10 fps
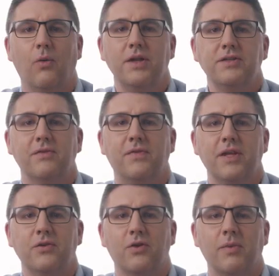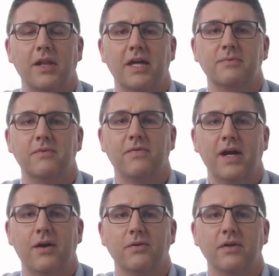Once your video doorbell has been
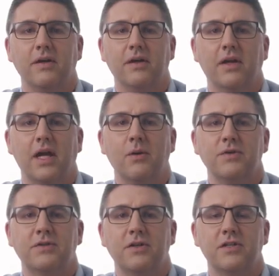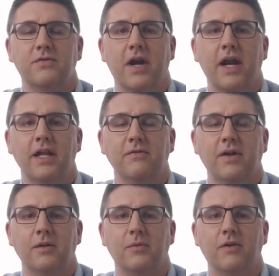found, it will search for any
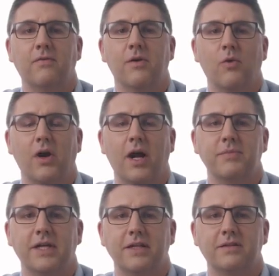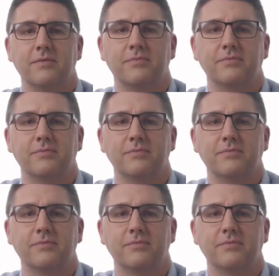available firmware updates.